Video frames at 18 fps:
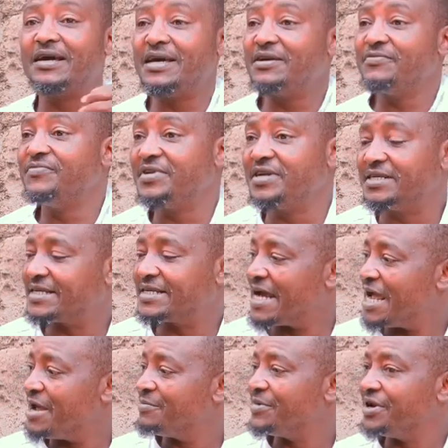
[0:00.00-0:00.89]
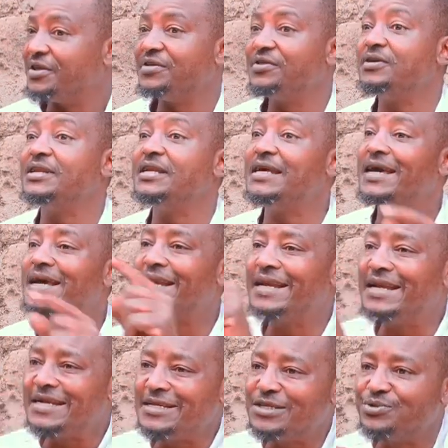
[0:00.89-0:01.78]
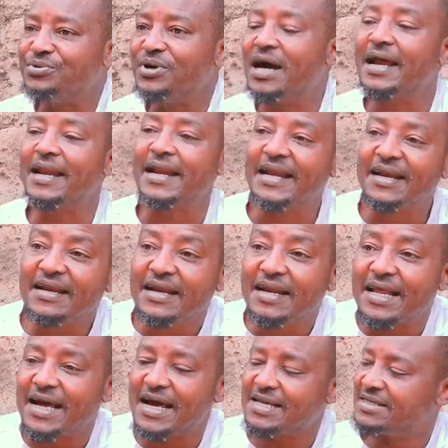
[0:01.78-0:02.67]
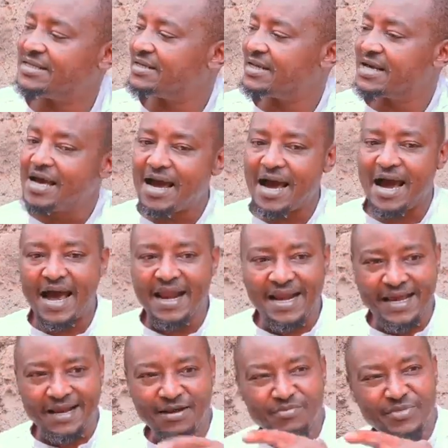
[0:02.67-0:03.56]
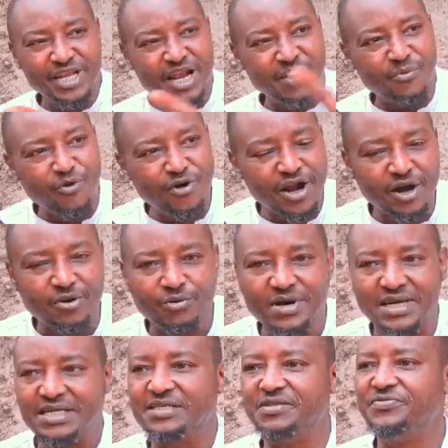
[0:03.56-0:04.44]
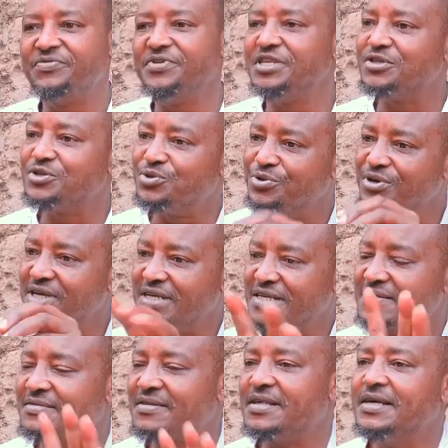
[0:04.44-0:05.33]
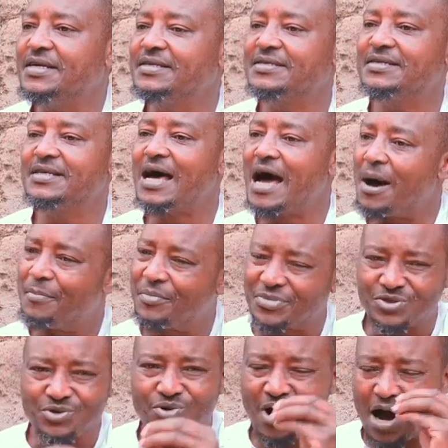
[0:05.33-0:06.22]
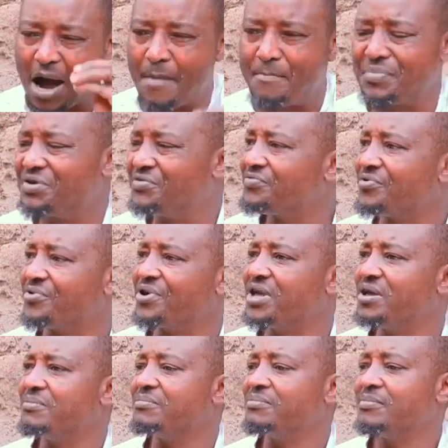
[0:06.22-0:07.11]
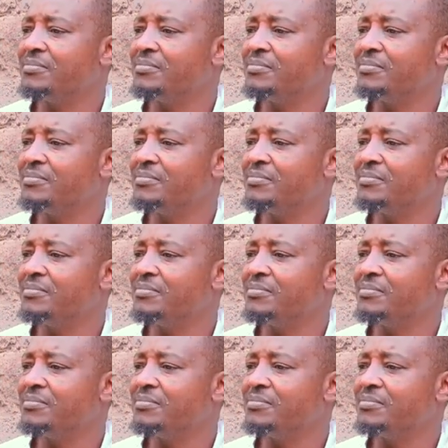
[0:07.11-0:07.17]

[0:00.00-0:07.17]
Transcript: every time niende nijue anaendeleaje, mm-hmm. and mimi namuona kwa TV is doing his things, mm-hmm. I'm so happy for him,